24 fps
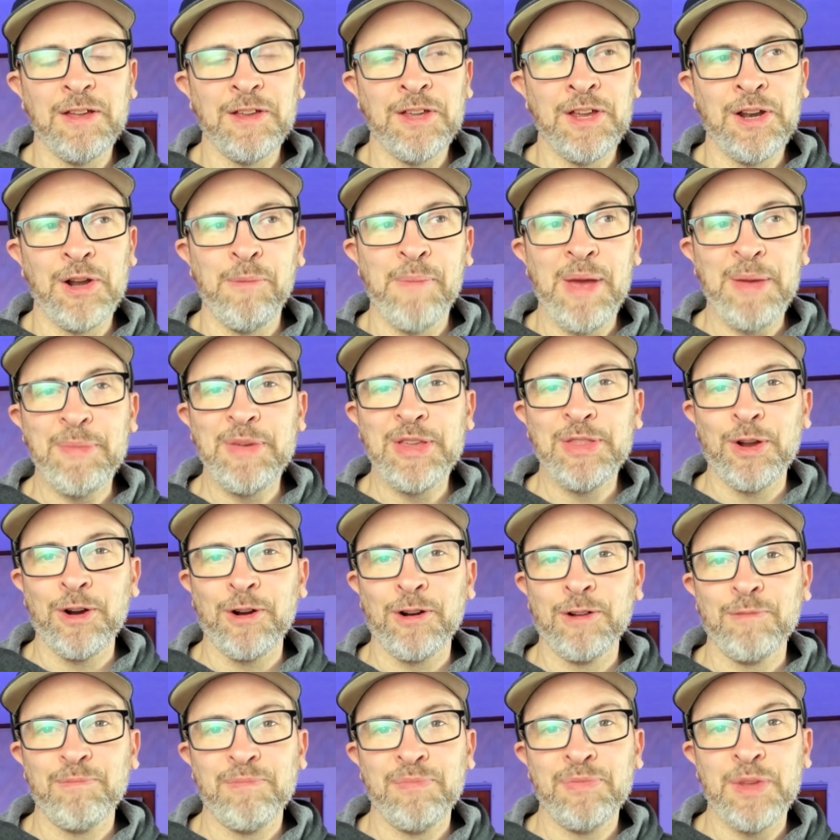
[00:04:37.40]
maybe
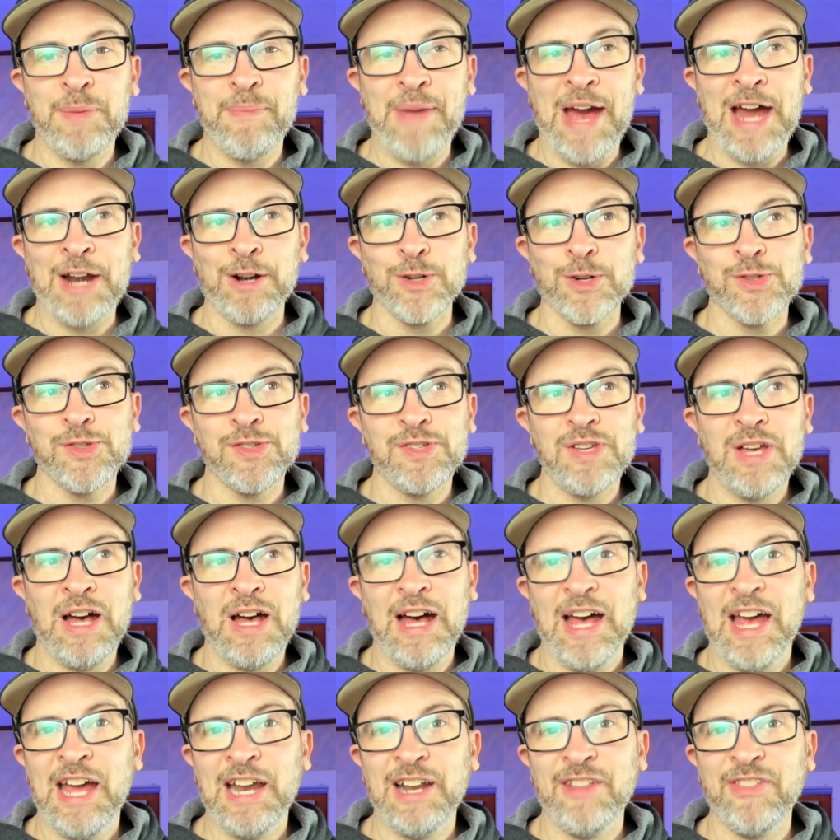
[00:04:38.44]
the batter's
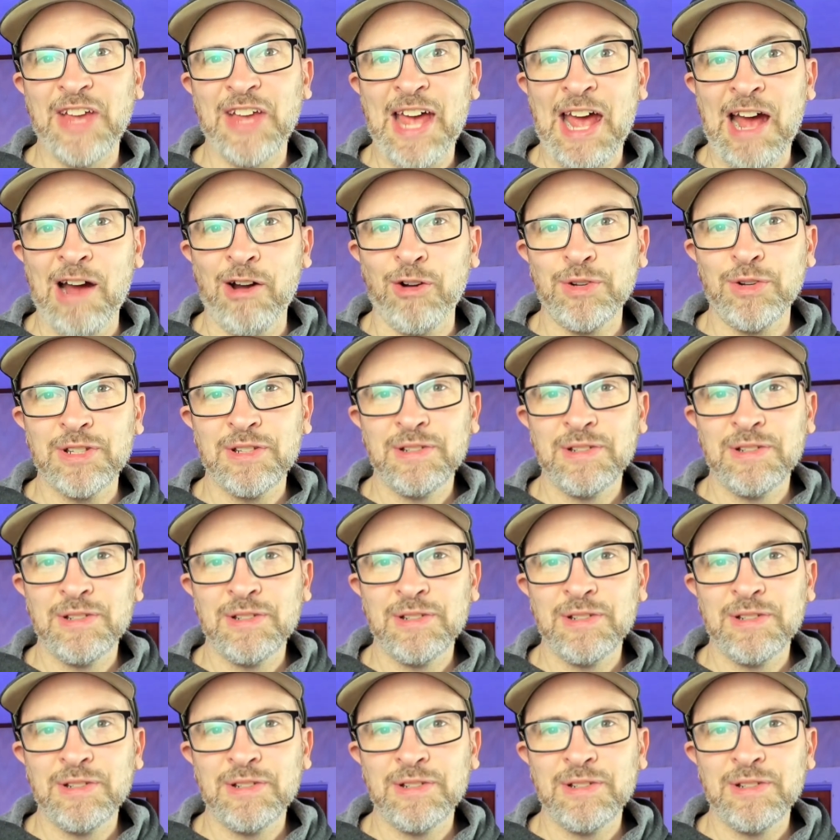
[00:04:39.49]
ahead in the count